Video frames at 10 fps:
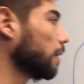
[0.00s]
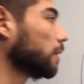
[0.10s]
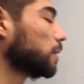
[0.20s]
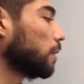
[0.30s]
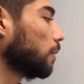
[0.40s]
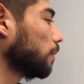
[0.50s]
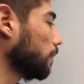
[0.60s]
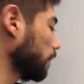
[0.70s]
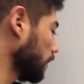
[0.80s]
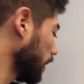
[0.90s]
So
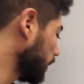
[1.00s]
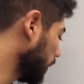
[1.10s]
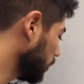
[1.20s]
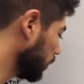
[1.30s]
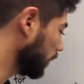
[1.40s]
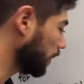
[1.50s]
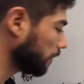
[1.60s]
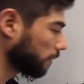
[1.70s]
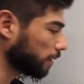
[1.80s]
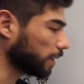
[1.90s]
essentially,
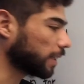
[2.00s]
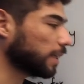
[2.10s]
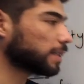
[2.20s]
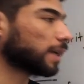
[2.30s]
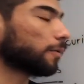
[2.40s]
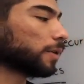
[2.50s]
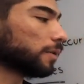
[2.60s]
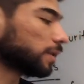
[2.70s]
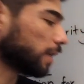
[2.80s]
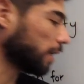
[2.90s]
the keys that we're
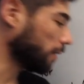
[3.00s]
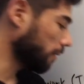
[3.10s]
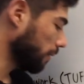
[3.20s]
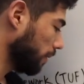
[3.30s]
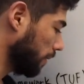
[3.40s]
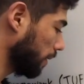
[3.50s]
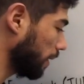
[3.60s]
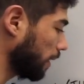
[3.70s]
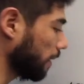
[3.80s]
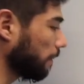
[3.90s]
using here,
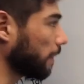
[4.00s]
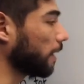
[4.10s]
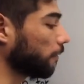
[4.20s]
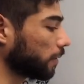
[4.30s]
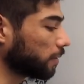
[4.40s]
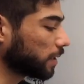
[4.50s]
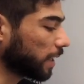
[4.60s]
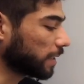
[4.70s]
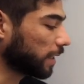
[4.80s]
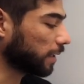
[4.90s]
if we're using
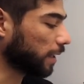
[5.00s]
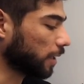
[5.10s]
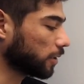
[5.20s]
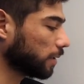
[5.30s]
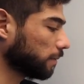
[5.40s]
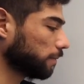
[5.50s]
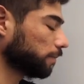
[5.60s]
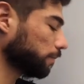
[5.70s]
a delegation,